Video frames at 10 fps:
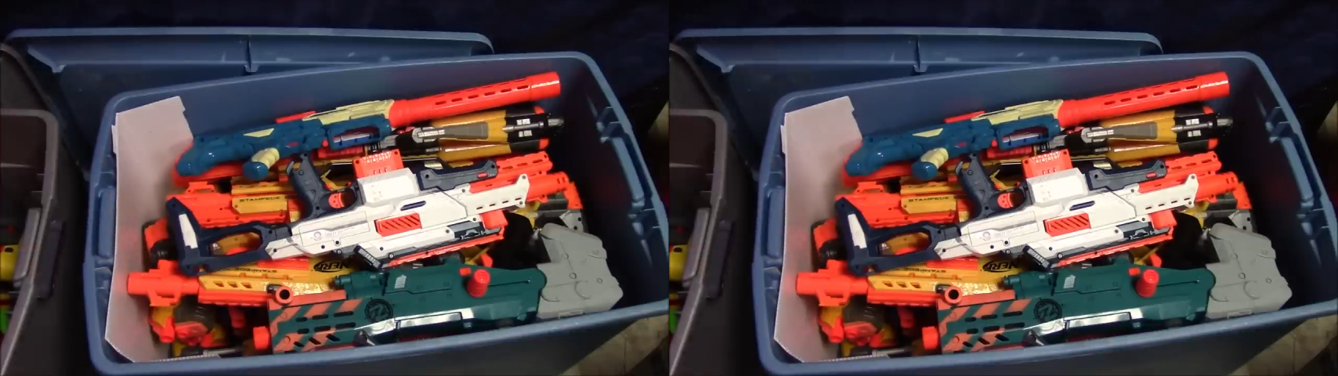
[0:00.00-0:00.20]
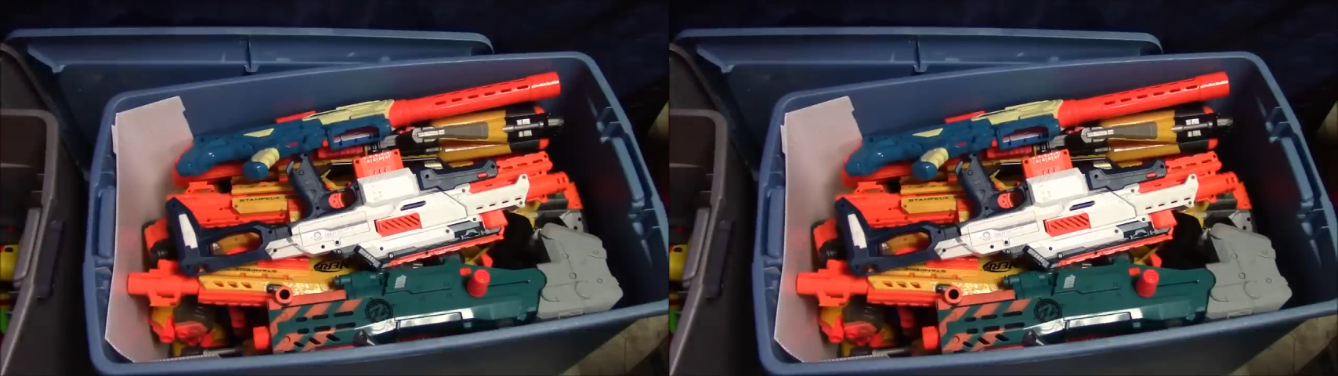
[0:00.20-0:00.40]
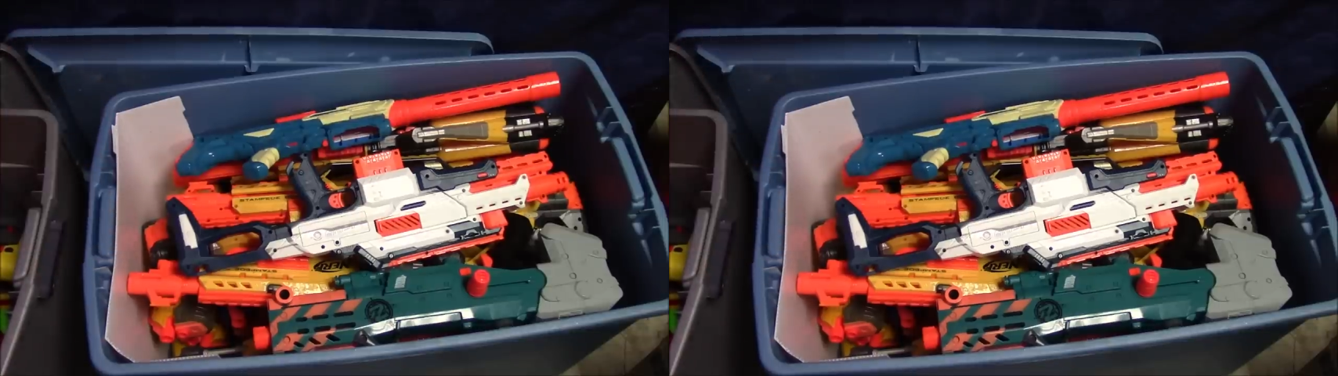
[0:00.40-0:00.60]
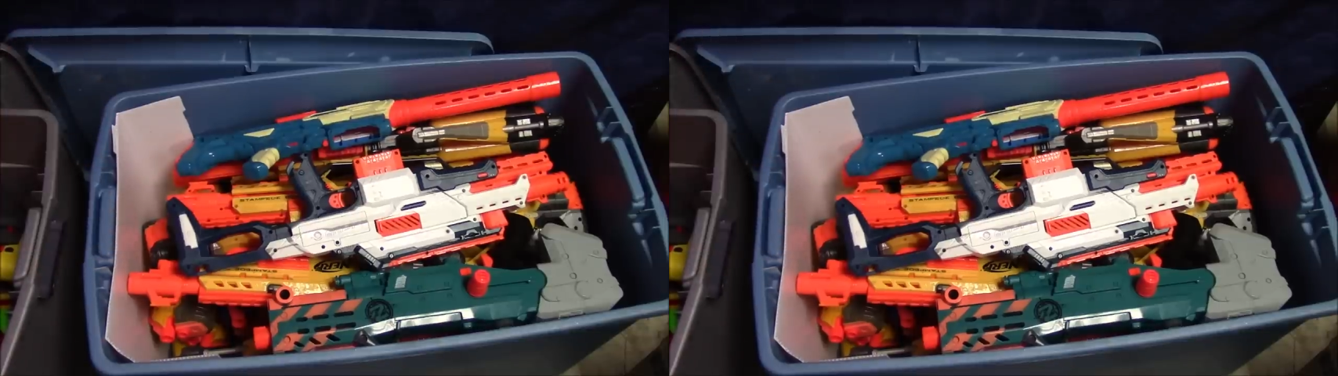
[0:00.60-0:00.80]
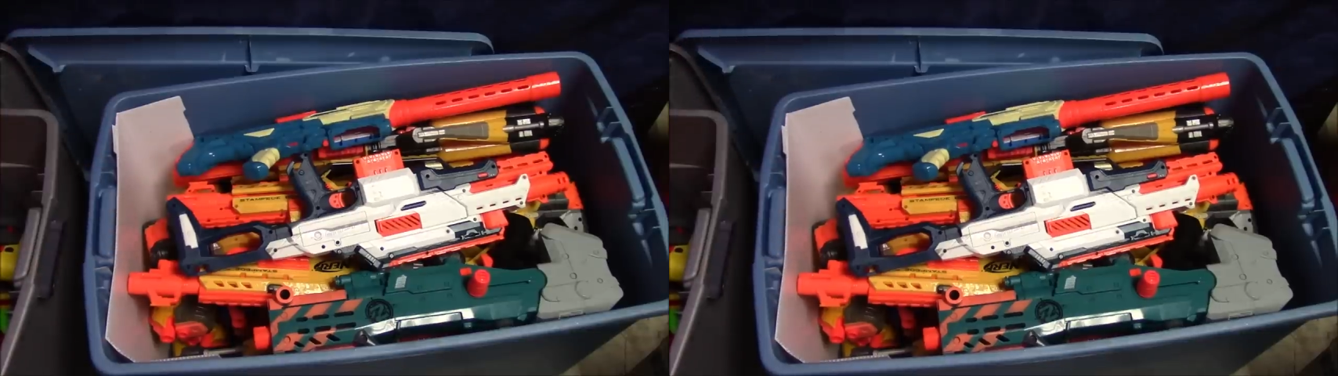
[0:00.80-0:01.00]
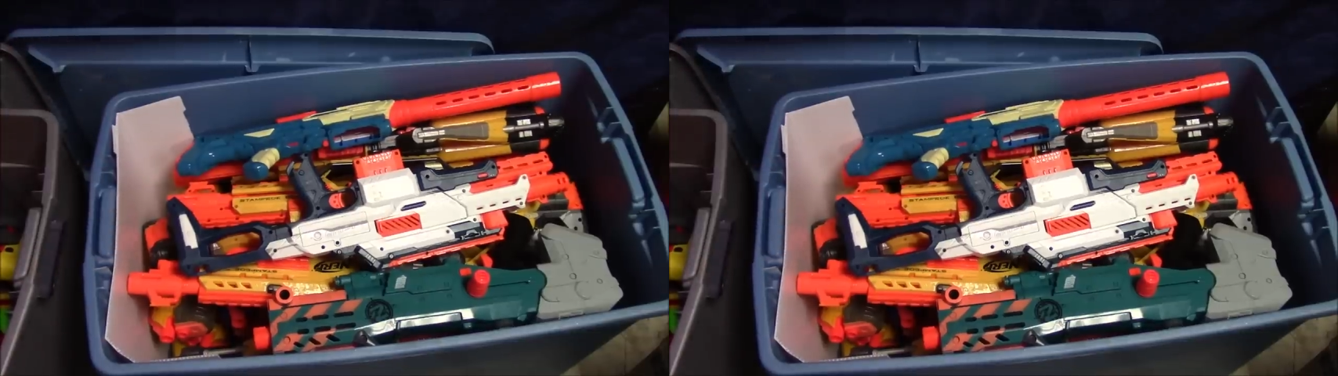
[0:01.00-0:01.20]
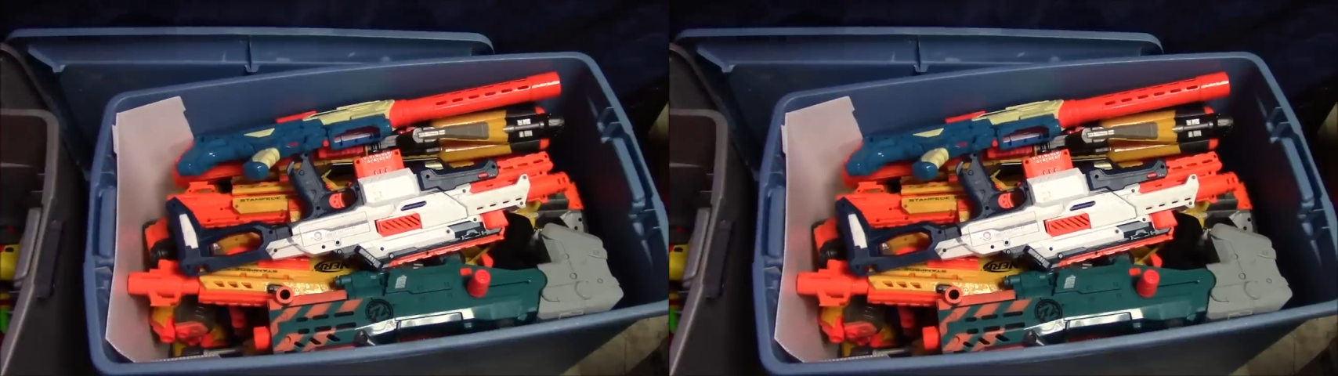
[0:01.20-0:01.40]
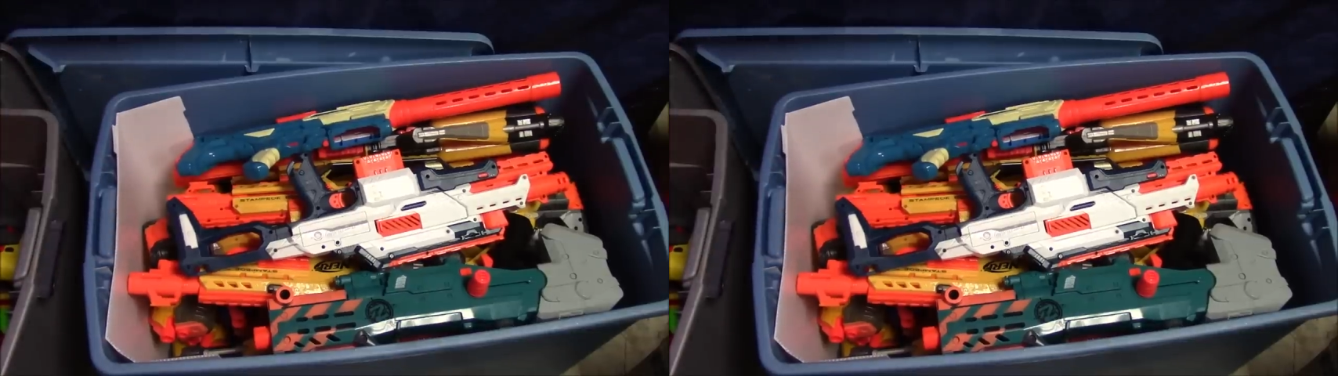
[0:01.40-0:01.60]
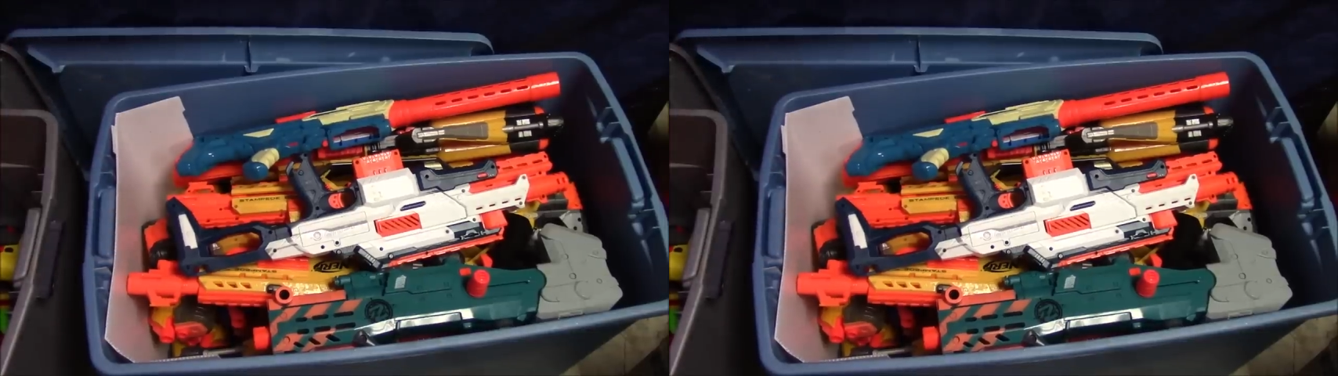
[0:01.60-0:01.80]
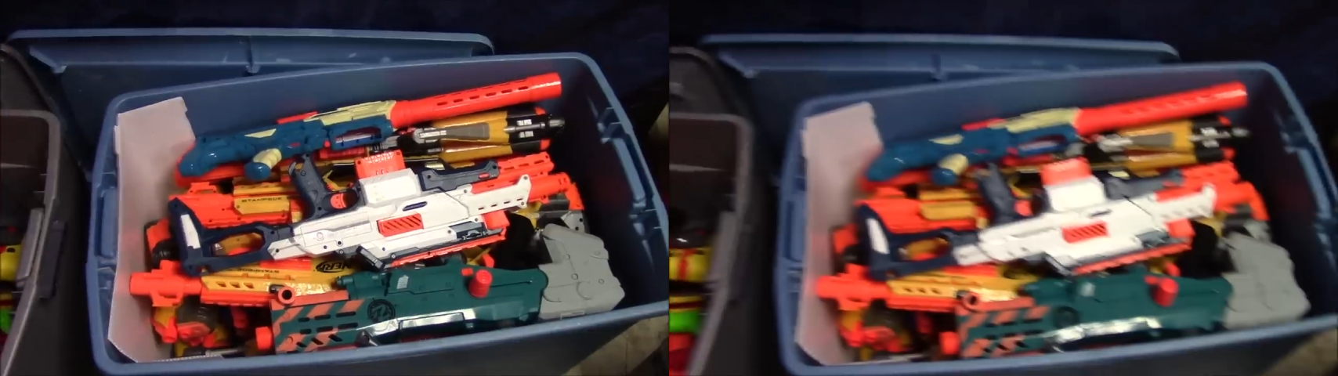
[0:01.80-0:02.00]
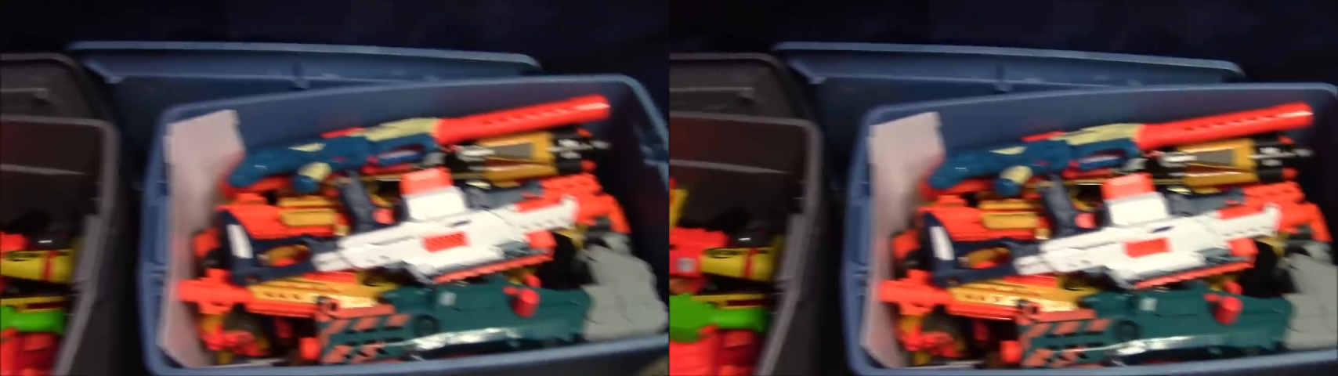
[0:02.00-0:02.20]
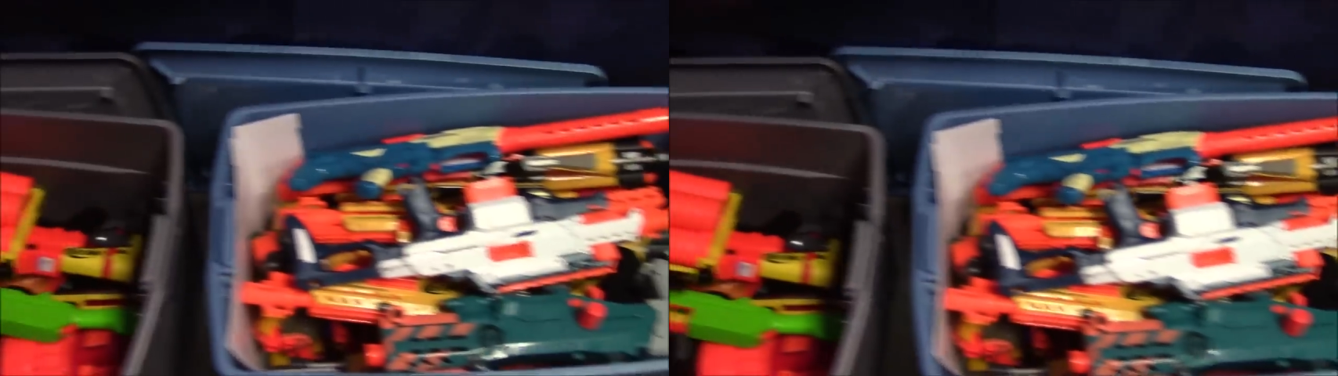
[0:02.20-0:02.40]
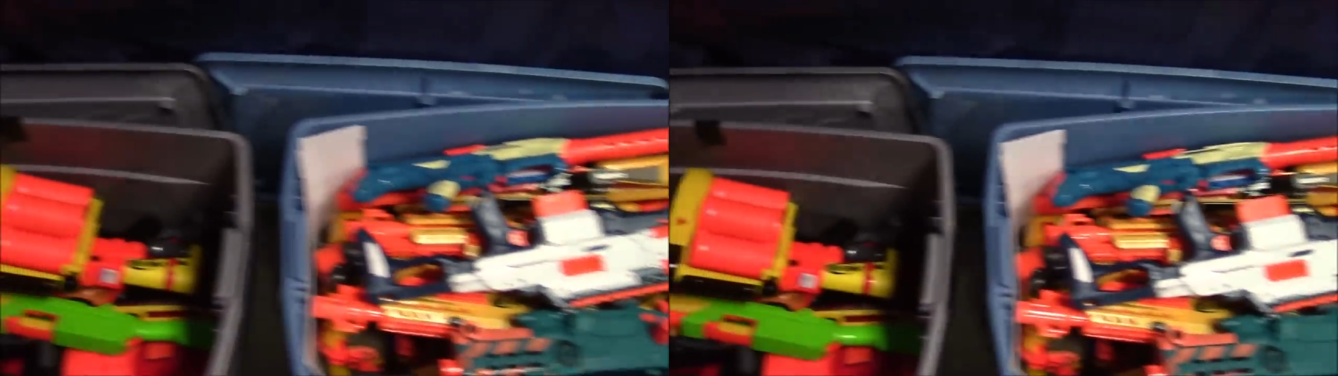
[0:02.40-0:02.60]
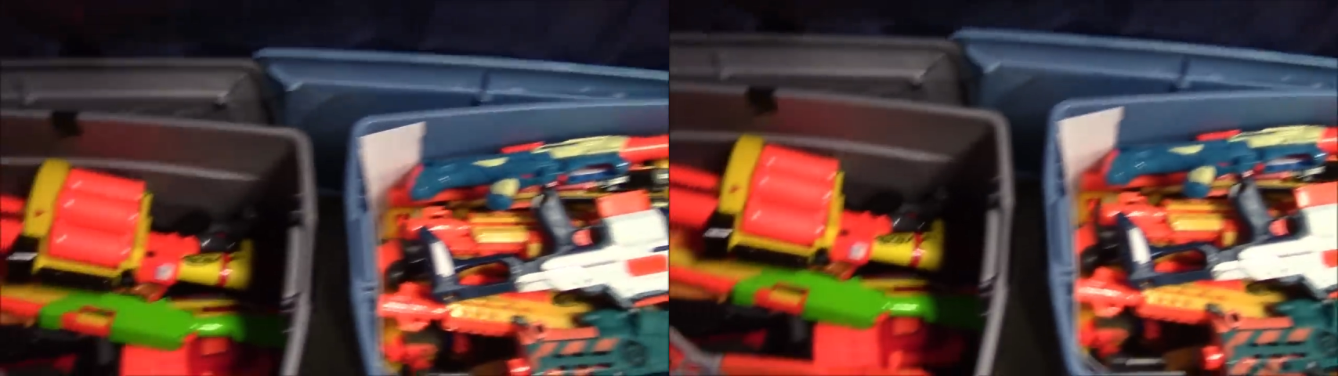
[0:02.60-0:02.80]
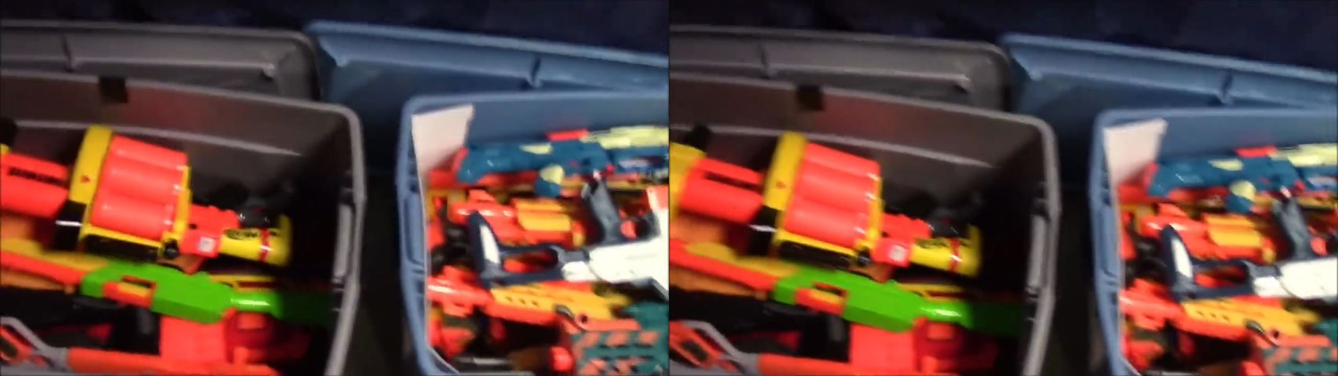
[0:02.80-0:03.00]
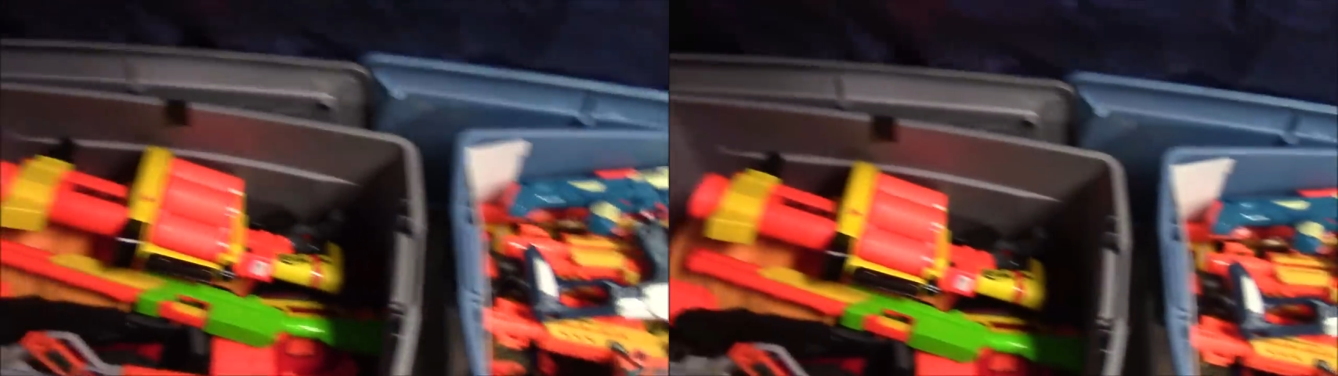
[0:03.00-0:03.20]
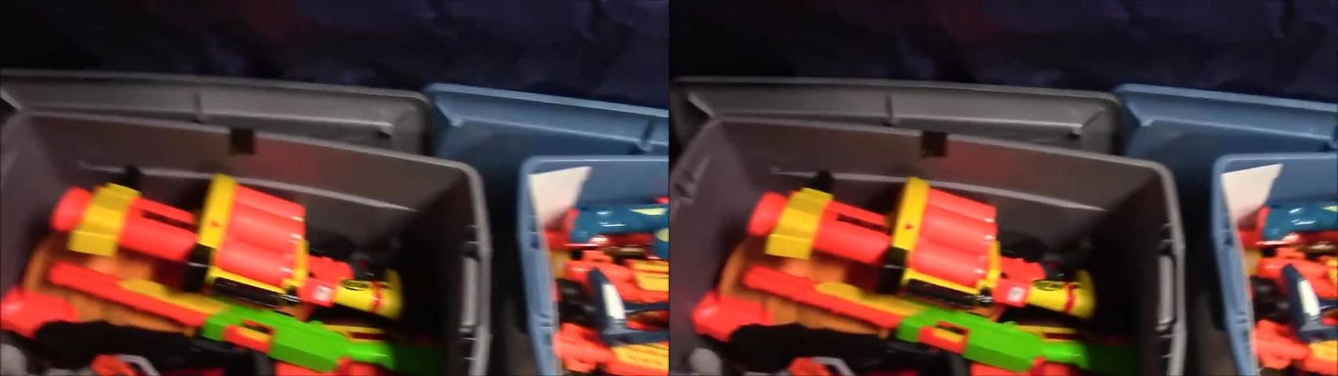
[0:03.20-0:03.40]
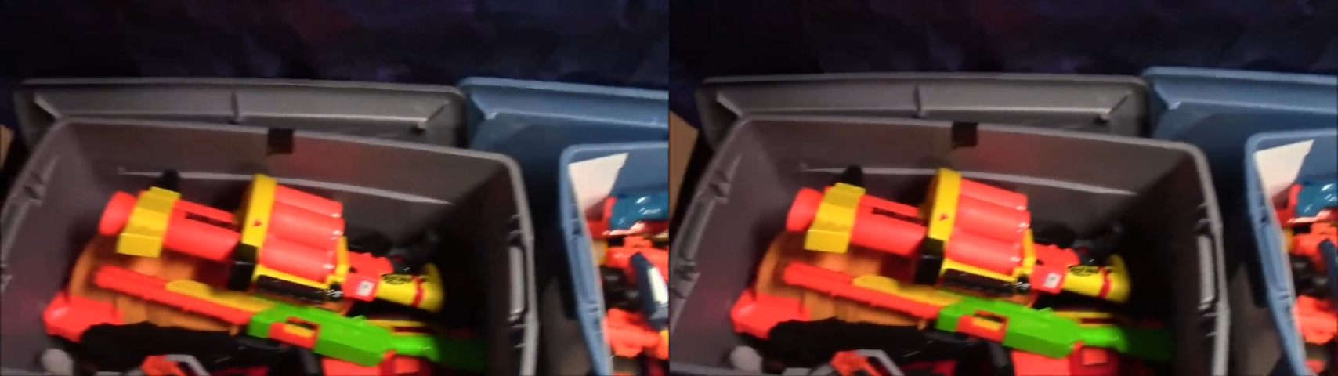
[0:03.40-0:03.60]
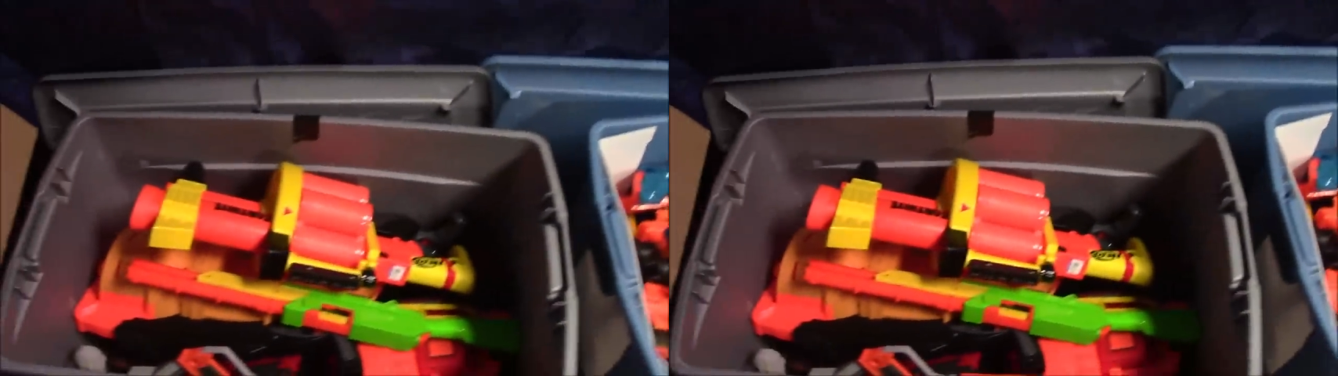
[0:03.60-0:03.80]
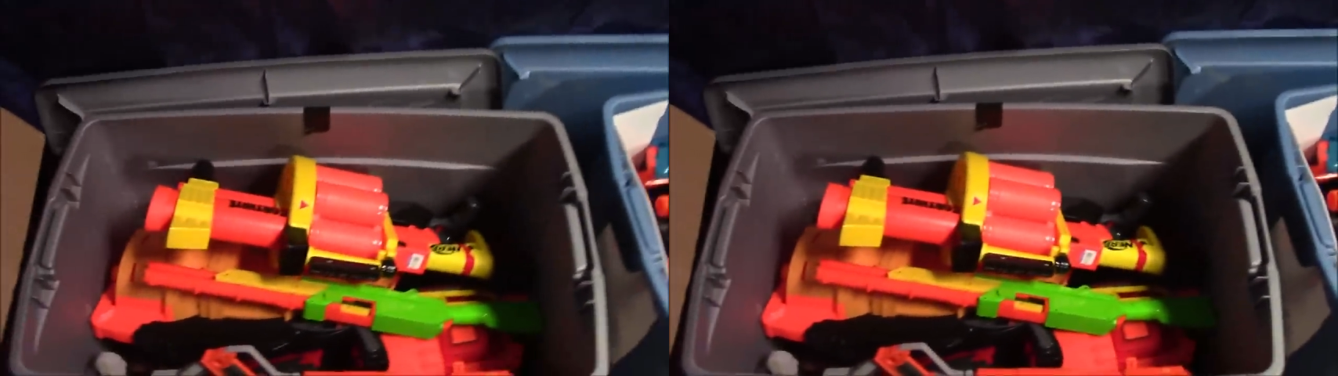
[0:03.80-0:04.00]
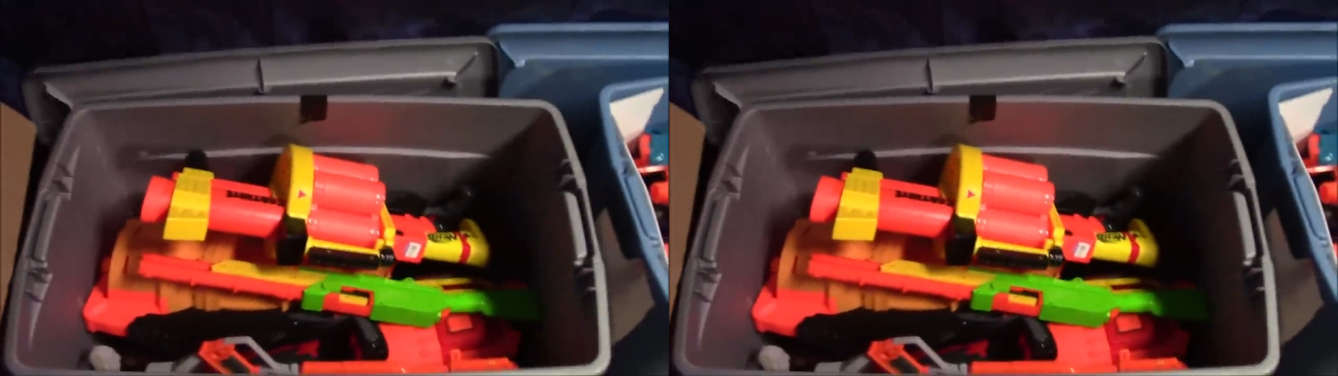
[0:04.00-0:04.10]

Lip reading: No face is visible, so there are no lips to read.